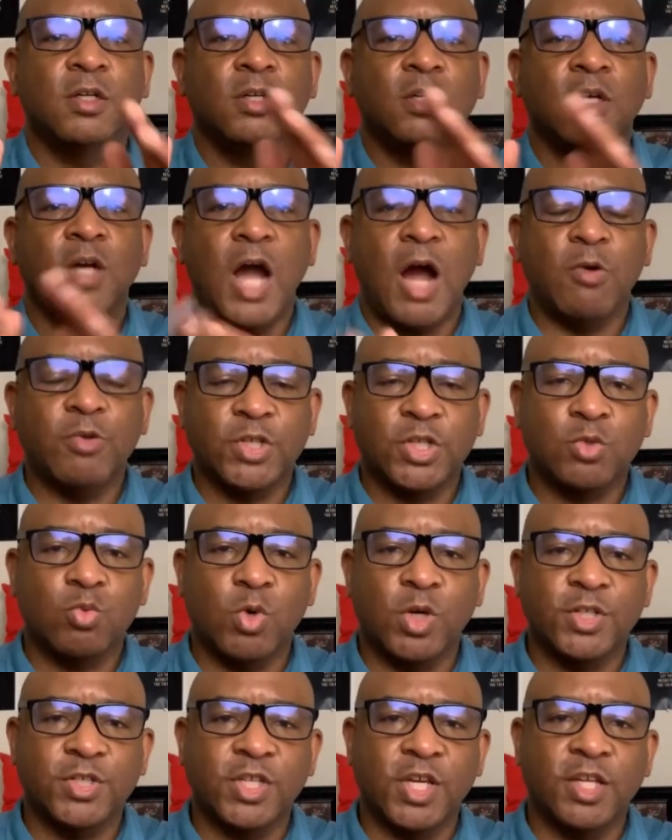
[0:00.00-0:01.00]
I just want
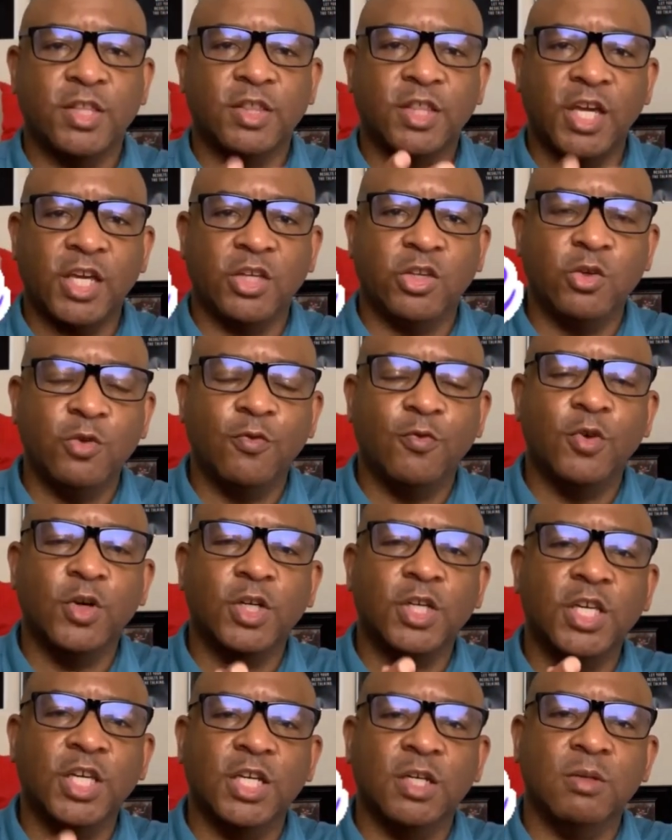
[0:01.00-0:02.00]
to say thank you for
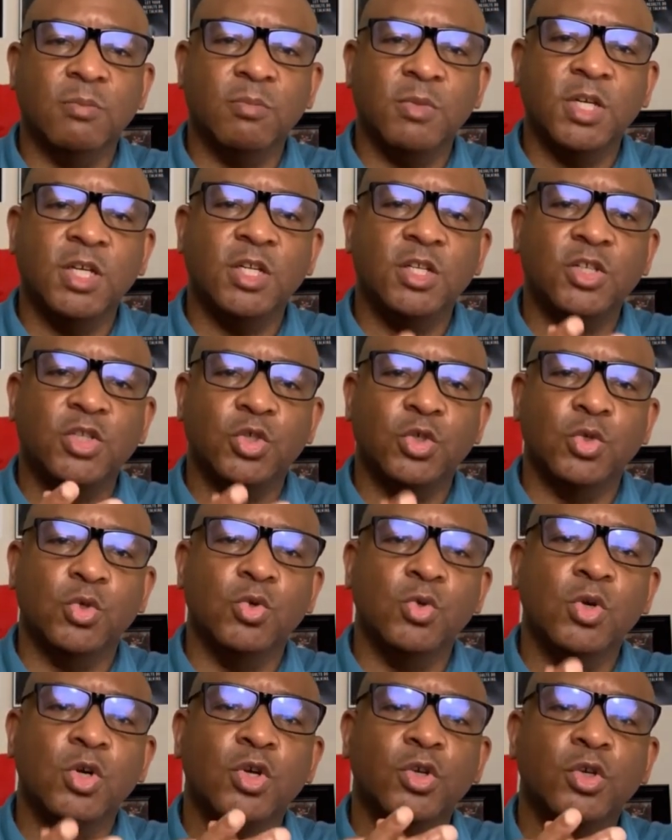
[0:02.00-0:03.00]
getting me to
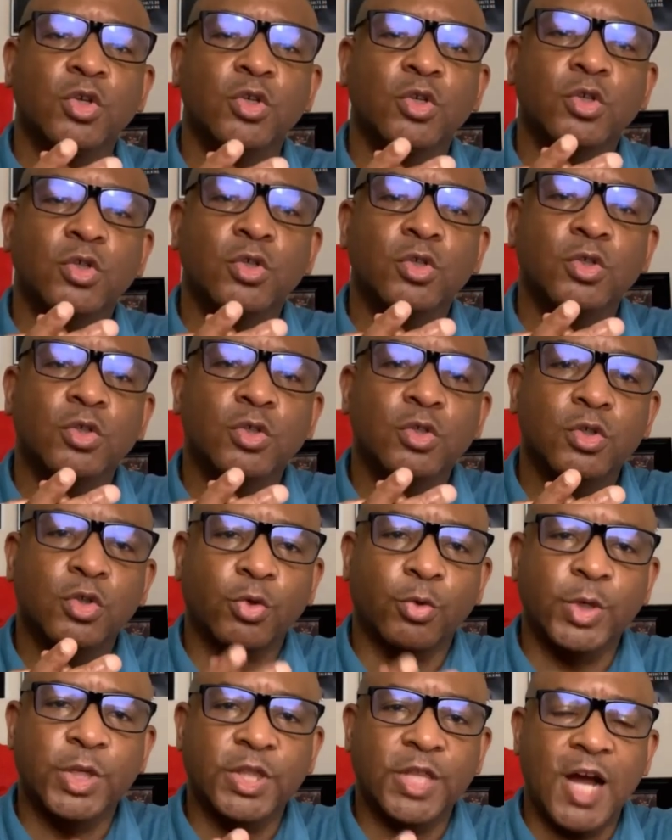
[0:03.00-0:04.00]

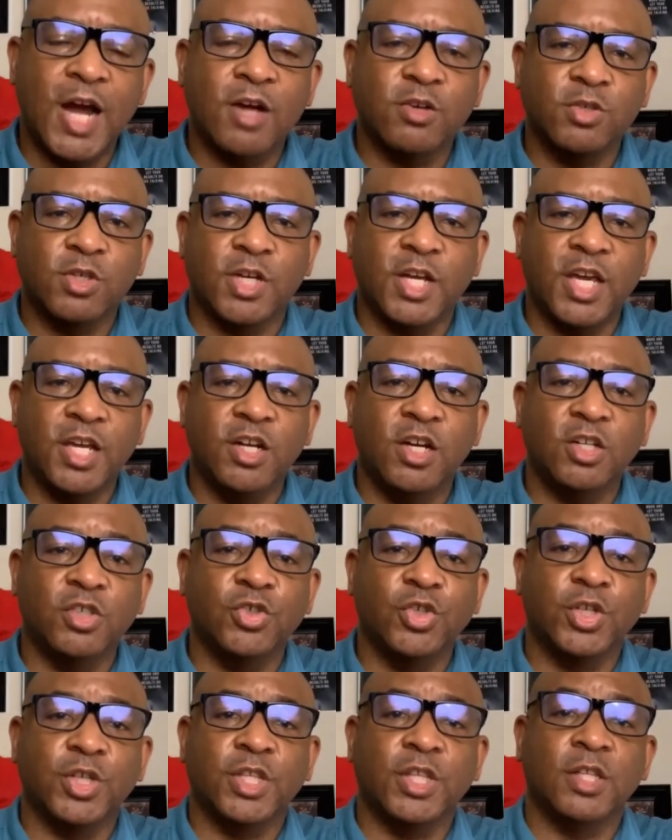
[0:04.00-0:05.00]

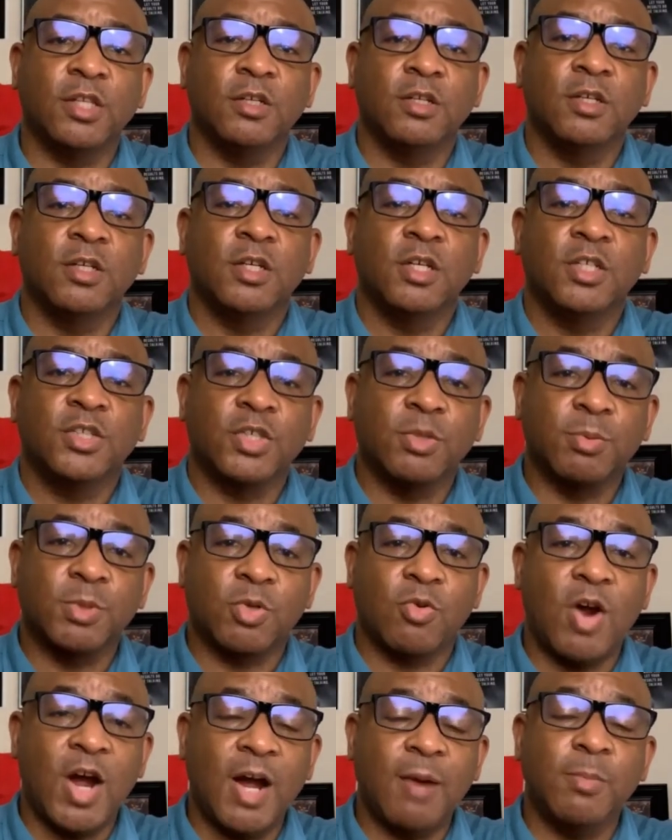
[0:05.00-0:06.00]
3,800
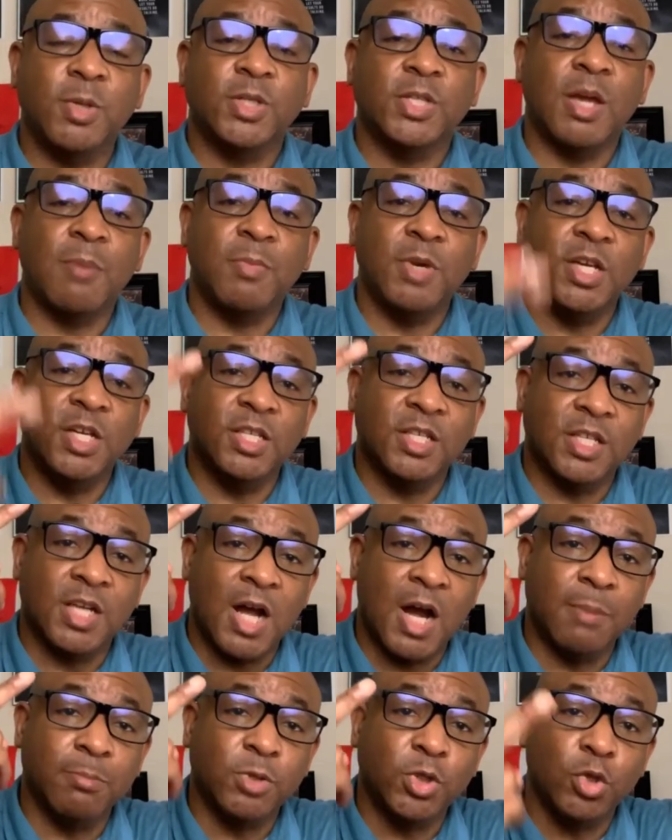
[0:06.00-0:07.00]
subscribers. That means
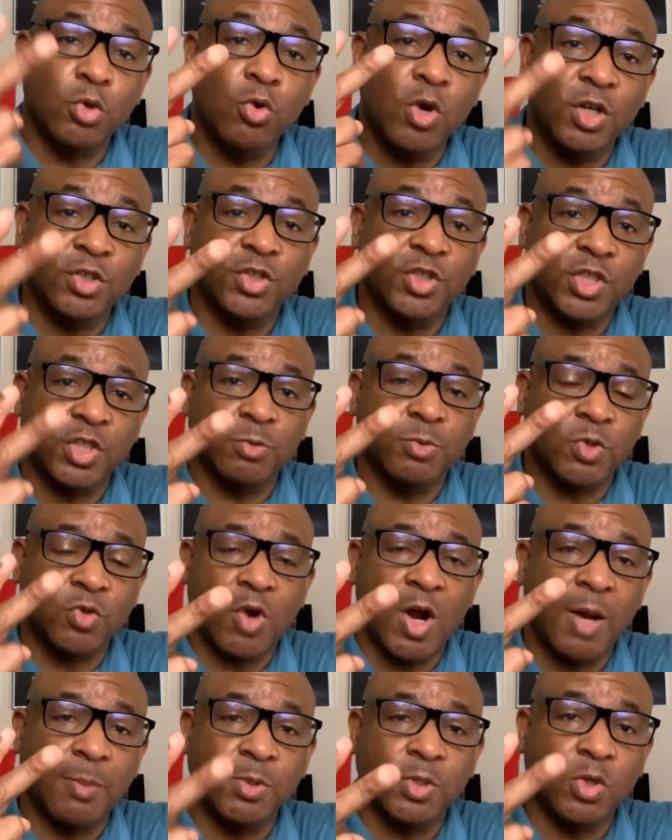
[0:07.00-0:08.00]
I'm 200
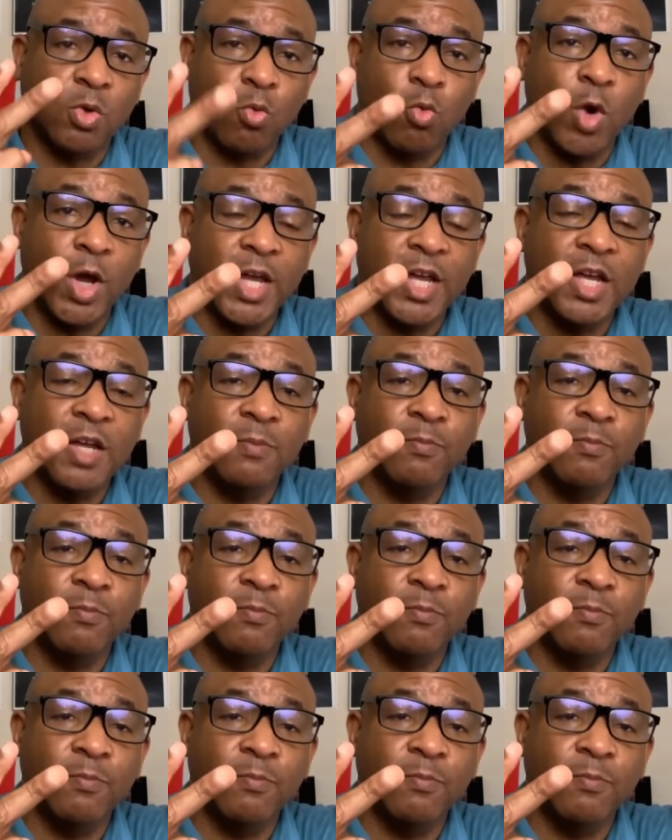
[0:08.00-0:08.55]
subscribers away.